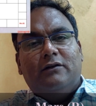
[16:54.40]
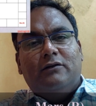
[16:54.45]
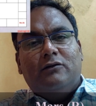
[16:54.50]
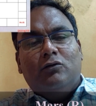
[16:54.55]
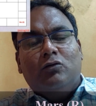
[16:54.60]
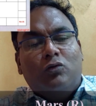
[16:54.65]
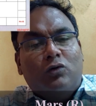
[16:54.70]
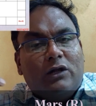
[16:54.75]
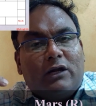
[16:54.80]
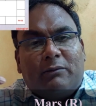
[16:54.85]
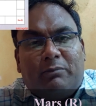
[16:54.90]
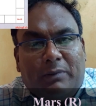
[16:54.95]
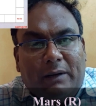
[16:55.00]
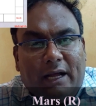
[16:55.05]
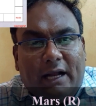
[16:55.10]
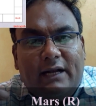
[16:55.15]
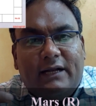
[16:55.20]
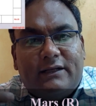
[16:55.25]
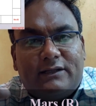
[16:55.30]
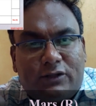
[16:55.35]
Ugra
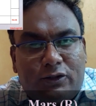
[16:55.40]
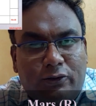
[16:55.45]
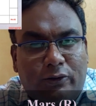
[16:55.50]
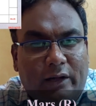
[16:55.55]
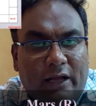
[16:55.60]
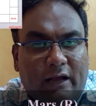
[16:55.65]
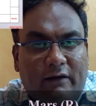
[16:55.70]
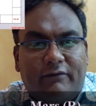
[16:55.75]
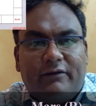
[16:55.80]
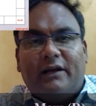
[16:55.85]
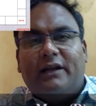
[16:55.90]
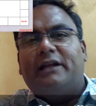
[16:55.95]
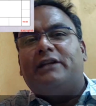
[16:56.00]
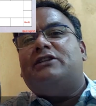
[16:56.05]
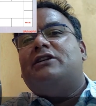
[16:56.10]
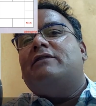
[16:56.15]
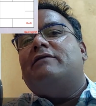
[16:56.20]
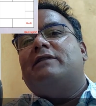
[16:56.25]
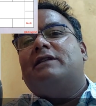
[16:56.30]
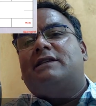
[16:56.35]
planets should have
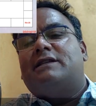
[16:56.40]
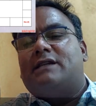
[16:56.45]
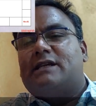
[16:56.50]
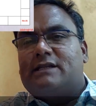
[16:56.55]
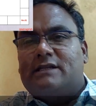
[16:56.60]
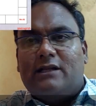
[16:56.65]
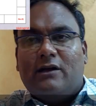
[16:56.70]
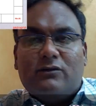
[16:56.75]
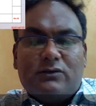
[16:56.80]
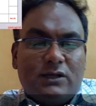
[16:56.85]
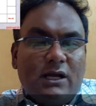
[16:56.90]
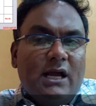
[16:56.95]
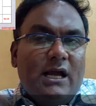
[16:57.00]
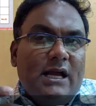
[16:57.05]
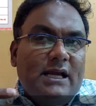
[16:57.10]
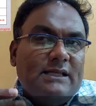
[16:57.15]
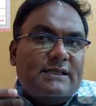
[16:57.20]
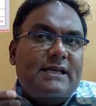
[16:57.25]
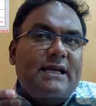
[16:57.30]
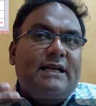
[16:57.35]
connection with sixth house.
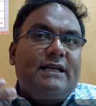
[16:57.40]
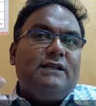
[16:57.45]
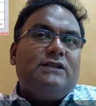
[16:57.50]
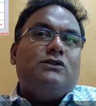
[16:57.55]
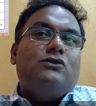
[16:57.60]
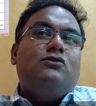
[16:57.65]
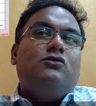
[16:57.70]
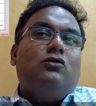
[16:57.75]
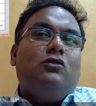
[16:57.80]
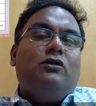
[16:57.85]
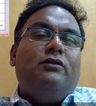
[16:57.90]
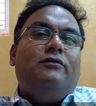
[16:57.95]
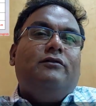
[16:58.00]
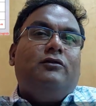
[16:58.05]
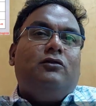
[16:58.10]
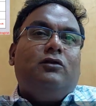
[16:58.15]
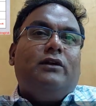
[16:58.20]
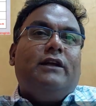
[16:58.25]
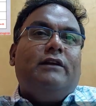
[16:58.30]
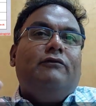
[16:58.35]
See, it is good
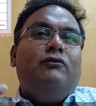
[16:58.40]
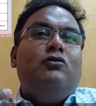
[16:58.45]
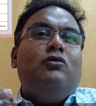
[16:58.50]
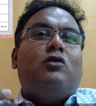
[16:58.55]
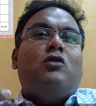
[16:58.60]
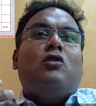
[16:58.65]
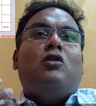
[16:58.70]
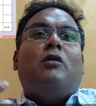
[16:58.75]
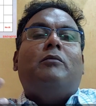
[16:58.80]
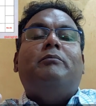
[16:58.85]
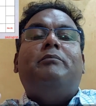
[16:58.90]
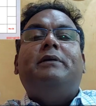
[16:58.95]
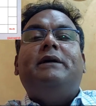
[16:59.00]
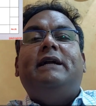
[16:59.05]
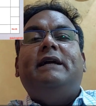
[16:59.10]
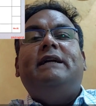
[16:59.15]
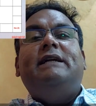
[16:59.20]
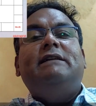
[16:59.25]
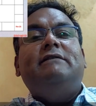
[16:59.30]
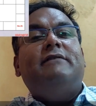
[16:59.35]
to give you a
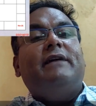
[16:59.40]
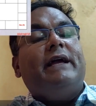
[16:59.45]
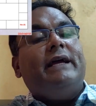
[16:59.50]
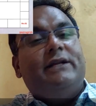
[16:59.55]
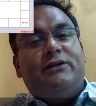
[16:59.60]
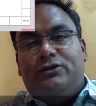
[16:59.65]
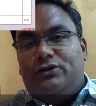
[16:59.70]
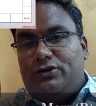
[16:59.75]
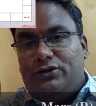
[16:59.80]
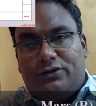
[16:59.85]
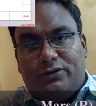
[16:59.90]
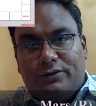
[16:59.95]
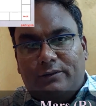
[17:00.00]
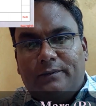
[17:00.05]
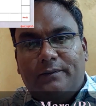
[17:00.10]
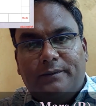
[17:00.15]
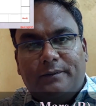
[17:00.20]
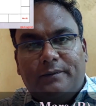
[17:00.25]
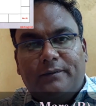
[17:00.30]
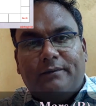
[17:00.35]
competitive edge,
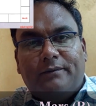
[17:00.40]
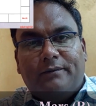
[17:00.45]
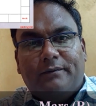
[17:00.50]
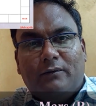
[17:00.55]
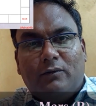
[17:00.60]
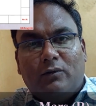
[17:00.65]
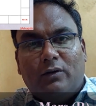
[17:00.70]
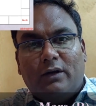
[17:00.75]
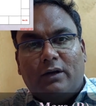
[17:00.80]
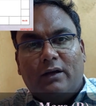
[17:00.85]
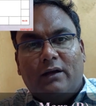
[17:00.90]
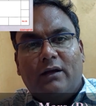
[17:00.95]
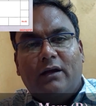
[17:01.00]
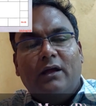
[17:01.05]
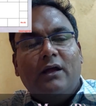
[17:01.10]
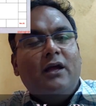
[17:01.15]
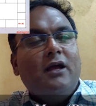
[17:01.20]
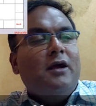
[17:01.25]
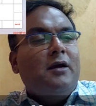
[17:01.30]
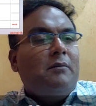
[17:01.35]
okay,
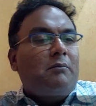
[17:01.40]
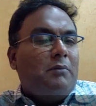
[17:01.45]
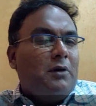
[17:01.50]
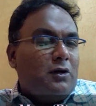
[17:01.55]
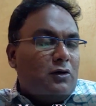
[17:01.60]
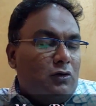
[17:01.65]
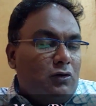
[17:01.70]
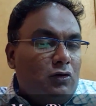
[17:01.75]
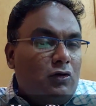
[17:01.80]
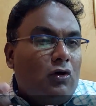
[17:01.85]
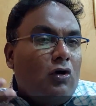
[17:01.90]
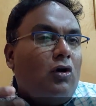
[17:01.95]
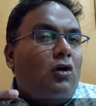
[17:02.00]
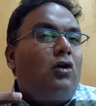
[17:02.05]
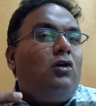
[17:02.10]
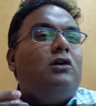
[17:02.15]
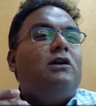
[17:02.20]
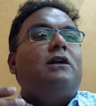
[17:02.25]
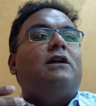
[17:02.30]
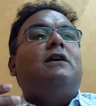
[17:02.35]
but
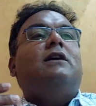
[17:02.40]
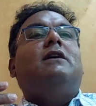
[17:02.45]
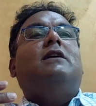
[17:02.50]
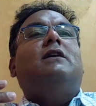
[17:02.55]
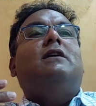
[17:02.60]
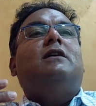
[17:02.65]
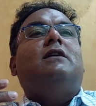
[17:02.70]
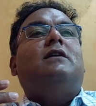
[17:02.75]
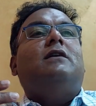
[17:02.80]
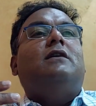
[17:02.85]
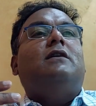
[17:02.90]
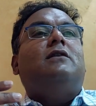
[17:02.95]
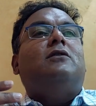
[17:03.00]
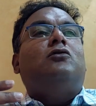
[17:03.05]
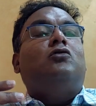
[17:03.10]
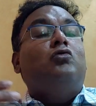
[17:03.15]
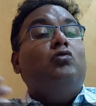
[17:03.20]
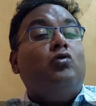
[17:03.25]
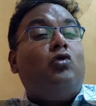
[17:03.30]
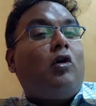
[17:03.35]
not too